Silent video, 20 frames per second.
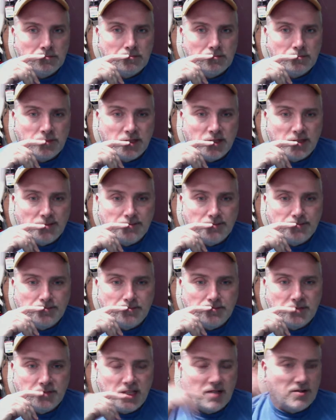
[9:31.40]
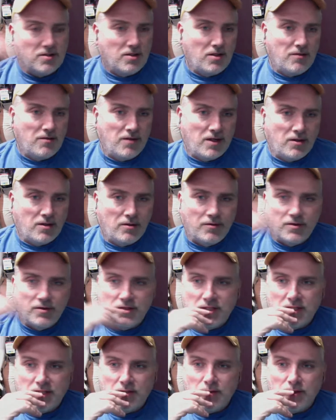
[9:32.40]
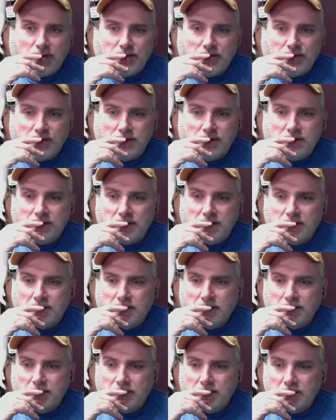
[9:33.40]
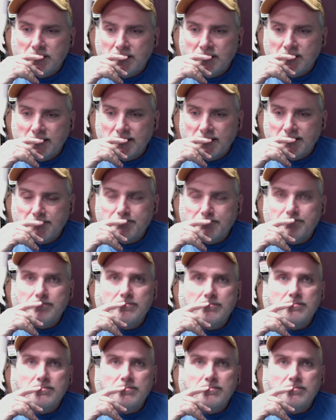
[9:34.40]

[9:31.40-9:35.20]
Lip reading: but if I don't know if there's any questions, I'm